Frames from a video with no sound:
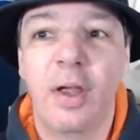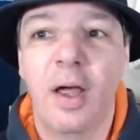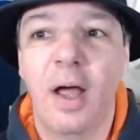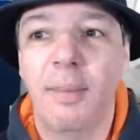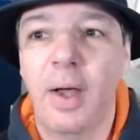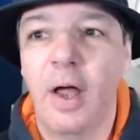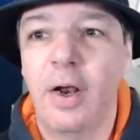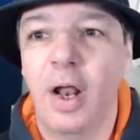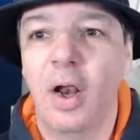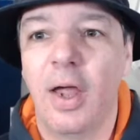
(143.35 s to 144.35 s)

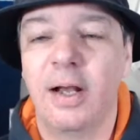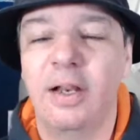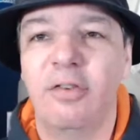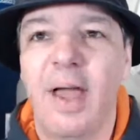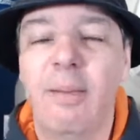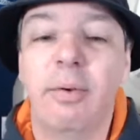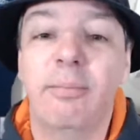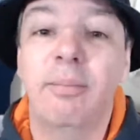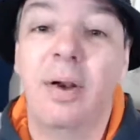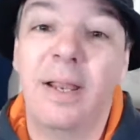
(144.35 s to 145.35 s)
unlikely to happen,
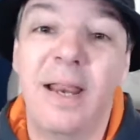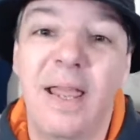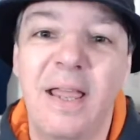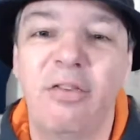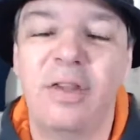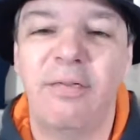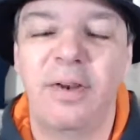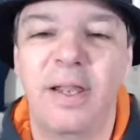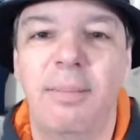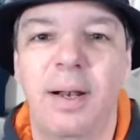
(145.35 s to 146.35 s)
but it is
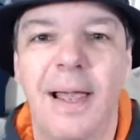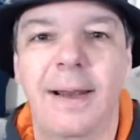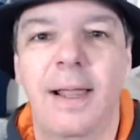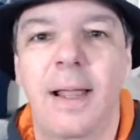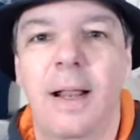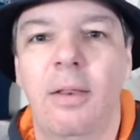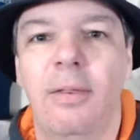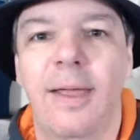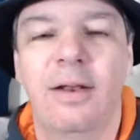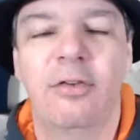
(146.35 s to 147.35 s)
definitely a plan
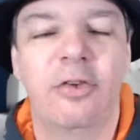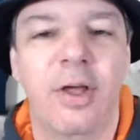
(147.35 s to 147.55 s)
that